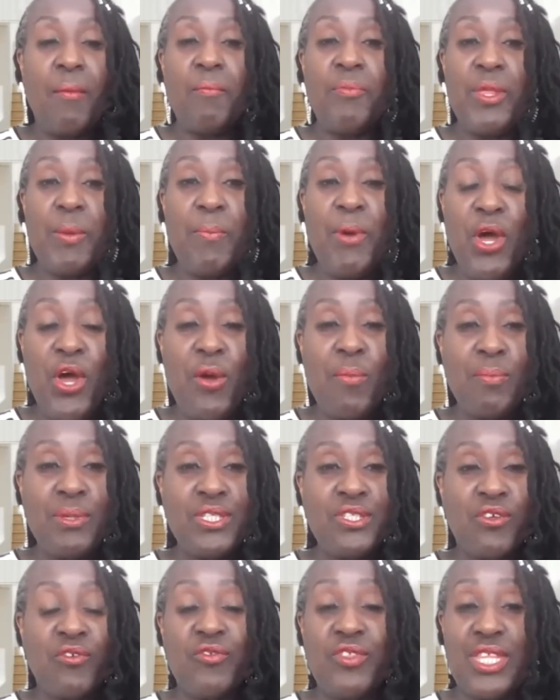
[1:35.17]
The
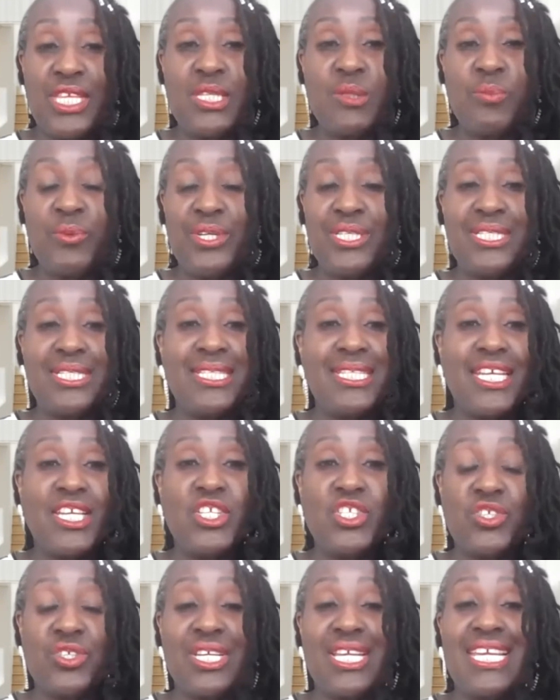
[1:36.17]
purpose of this
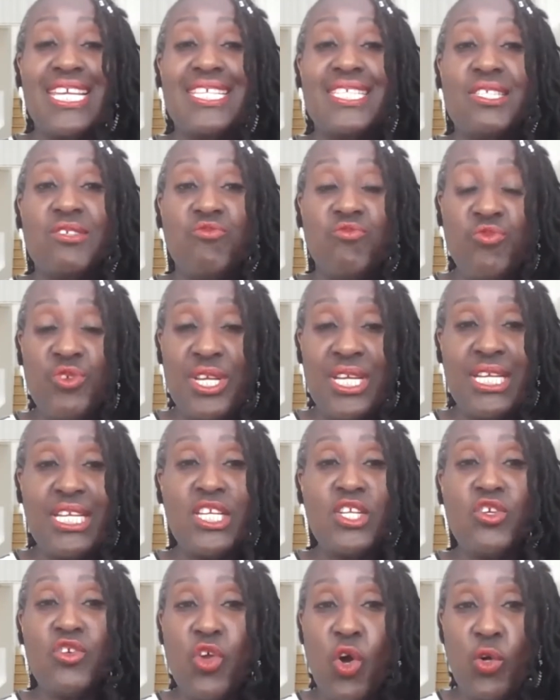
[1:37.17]
presentation is
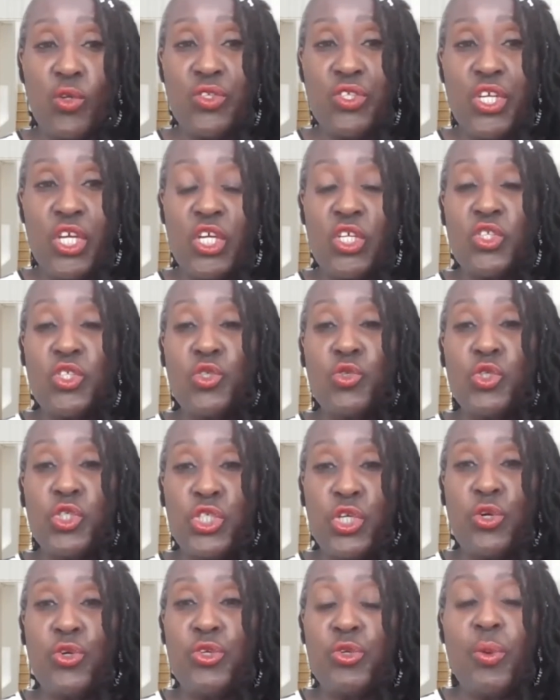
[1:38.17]
really not to
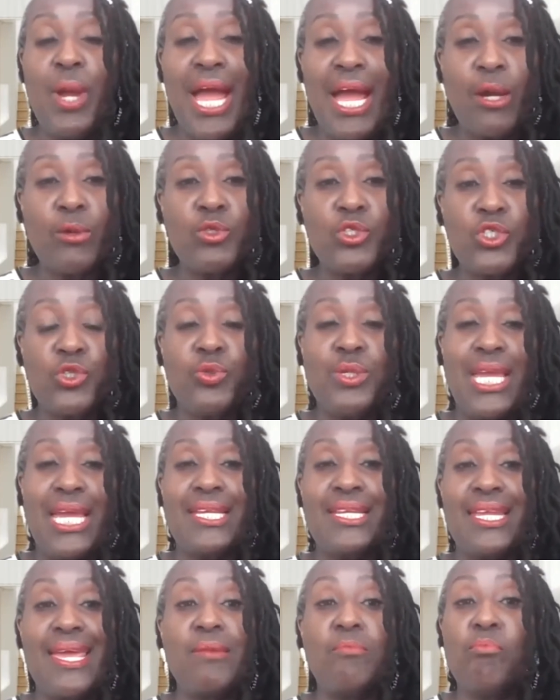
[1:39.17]
show you how to
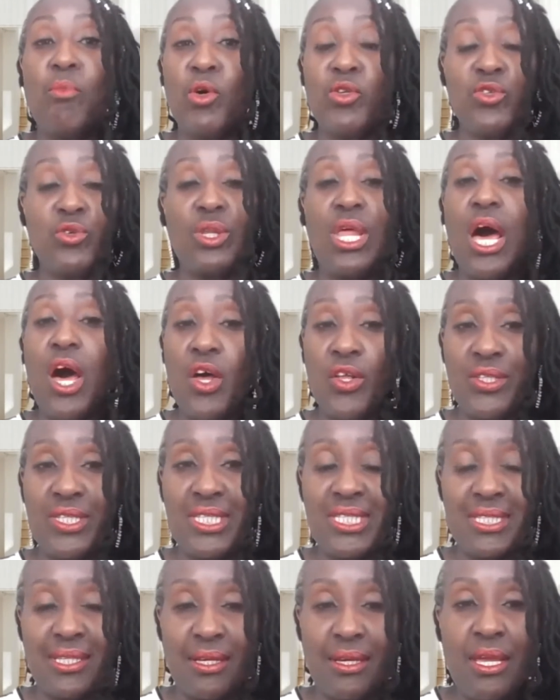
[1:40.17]
get a model
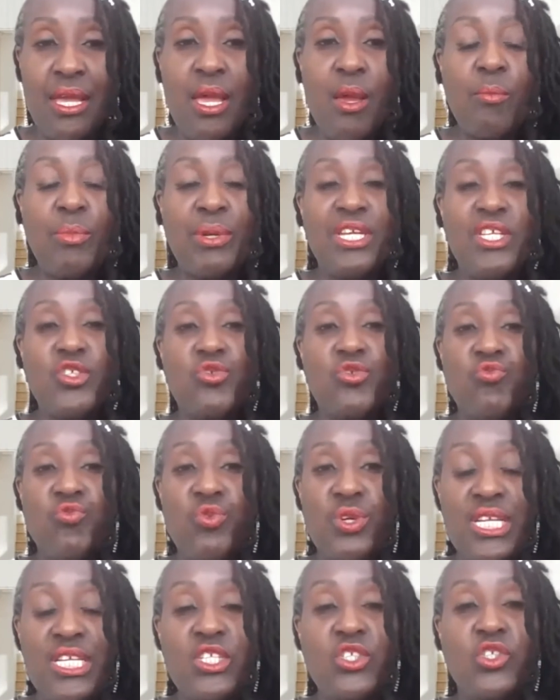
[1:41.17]
answer, but it's
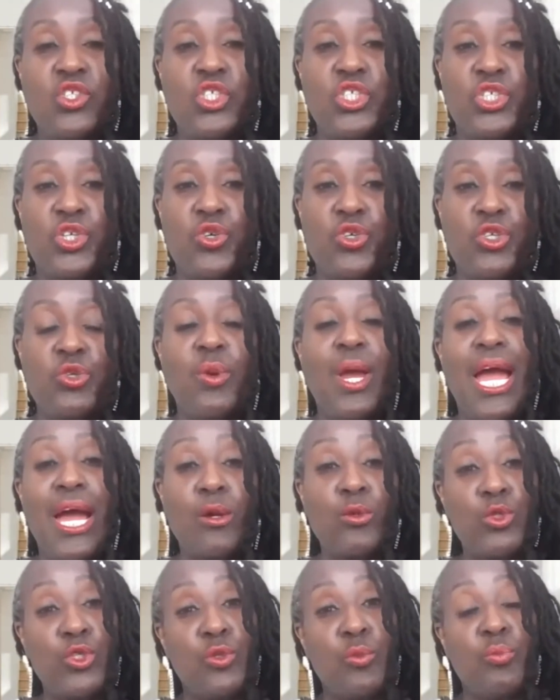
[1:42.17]
really to show you
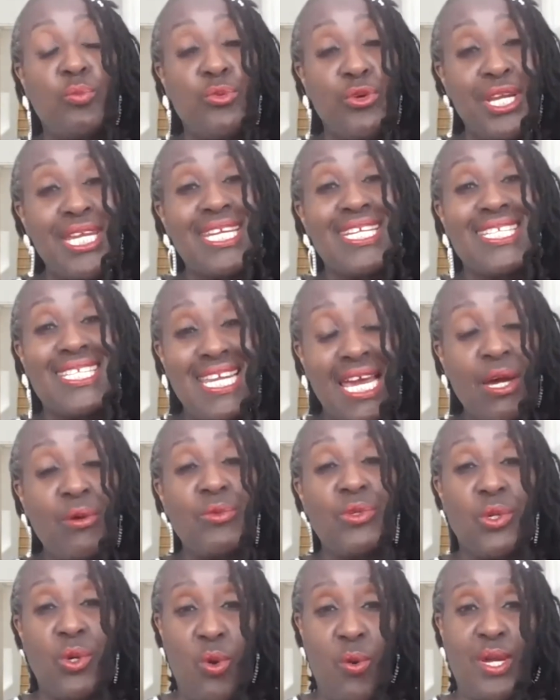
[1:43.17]
how to break
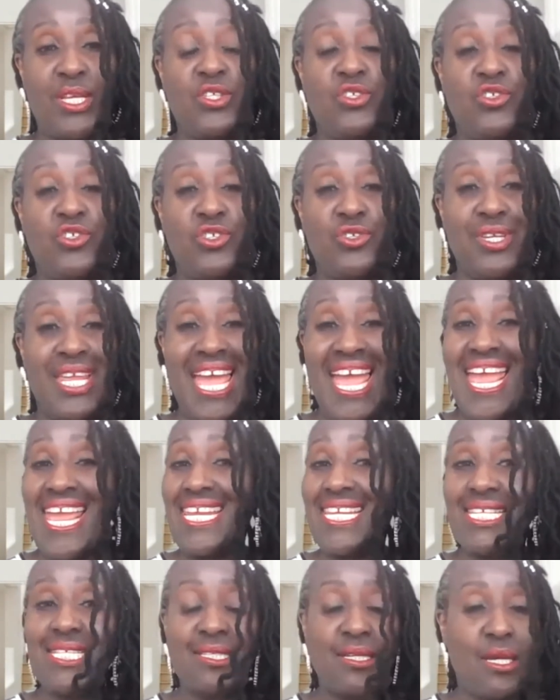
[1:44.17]
down a question,
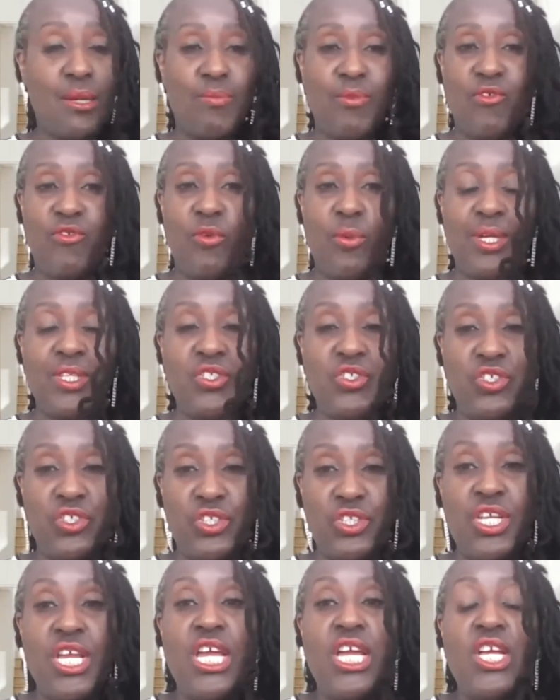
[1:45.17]
any type of
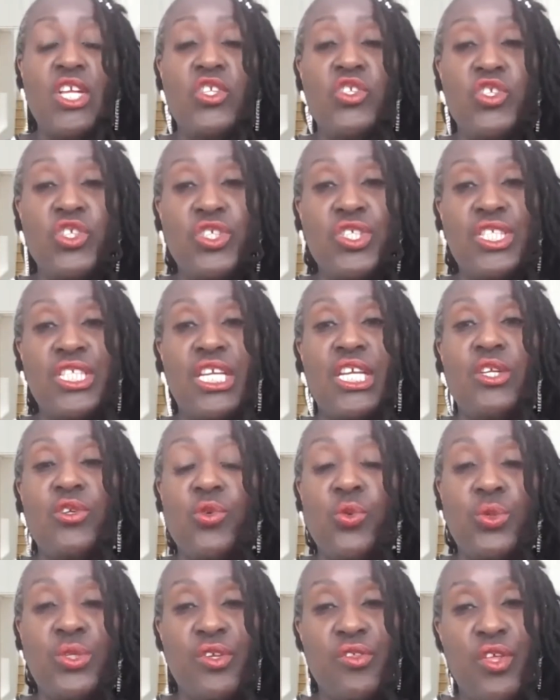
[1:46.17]
question, just in
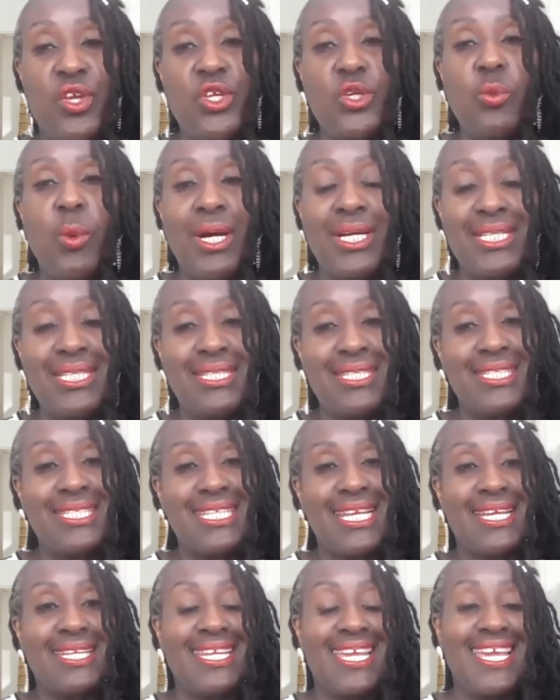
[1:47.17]
order that you
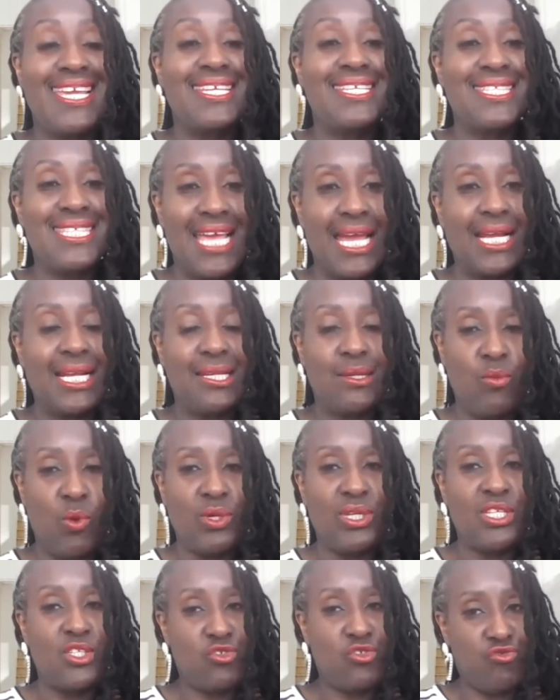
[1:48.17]
understand exactly
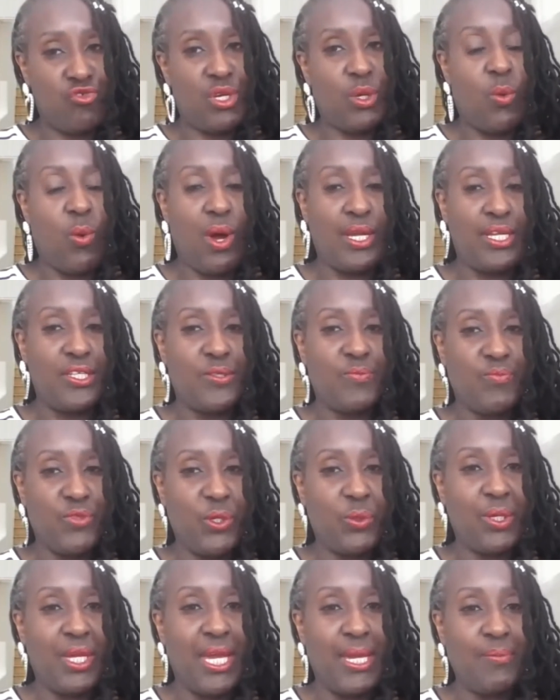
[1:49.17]
what is required.
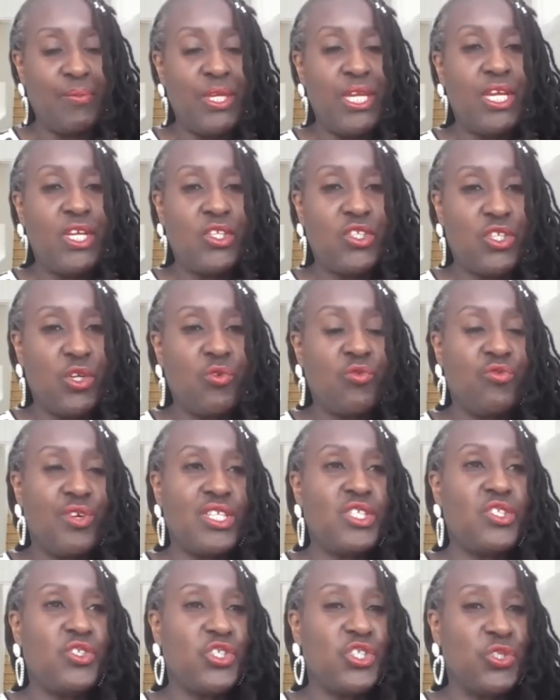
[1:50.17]
Okay, so
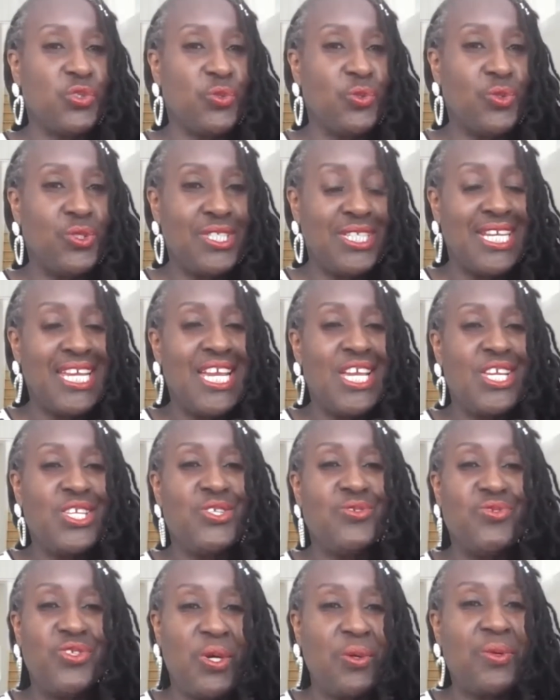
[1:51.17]
rest assured,
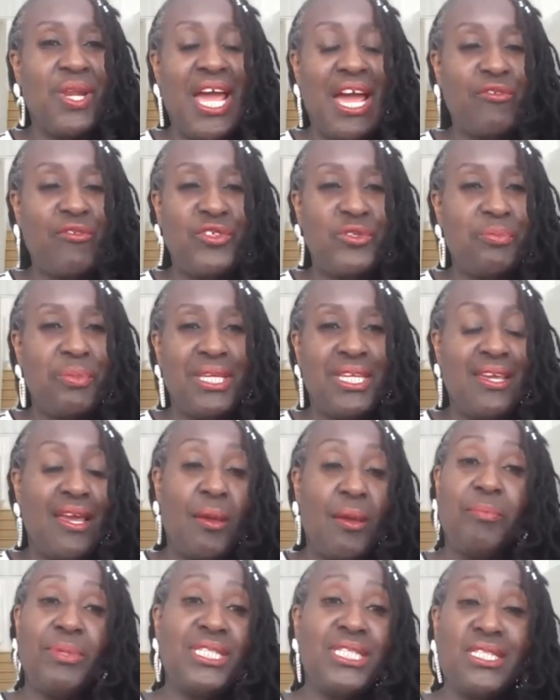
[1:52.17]
you don't have to be
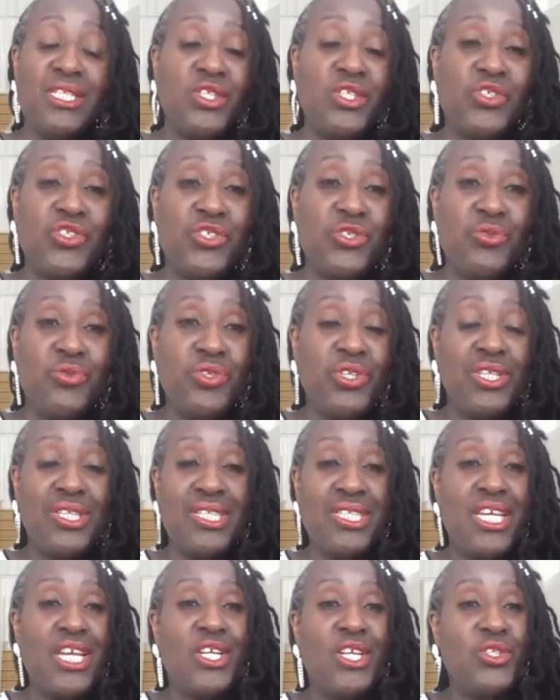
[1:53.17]
a business
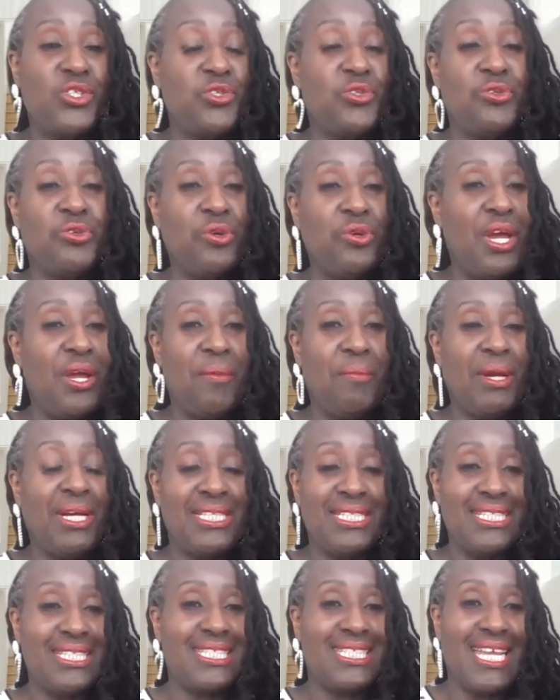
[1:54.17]
student to
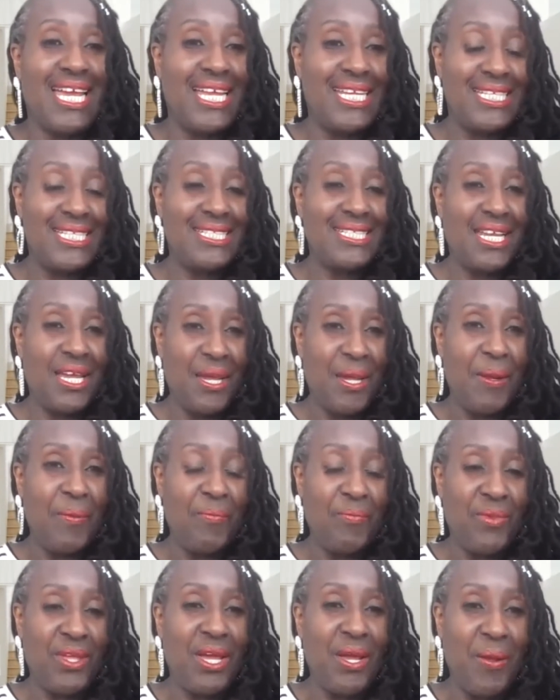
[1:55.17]
understand
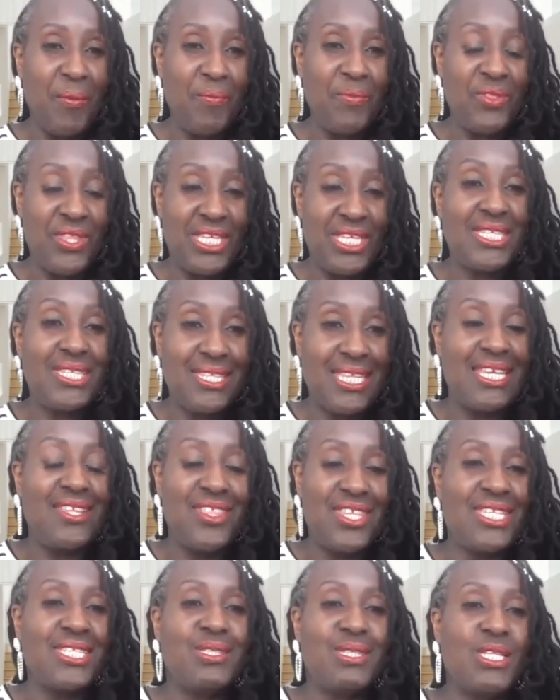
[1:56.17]

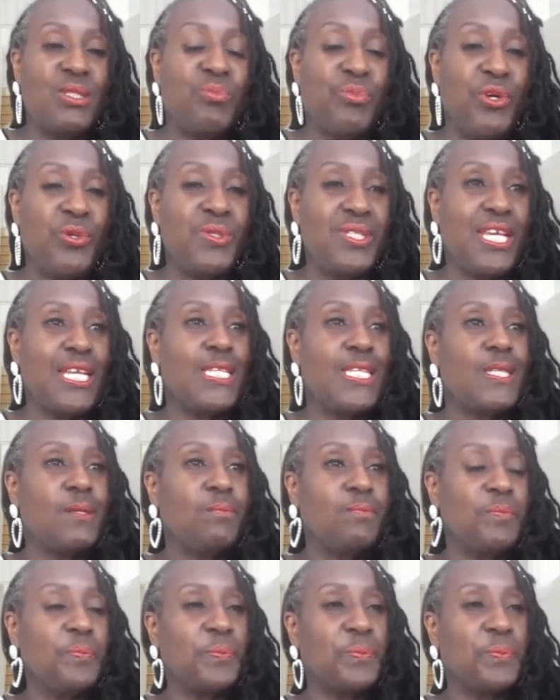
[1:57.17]
this process.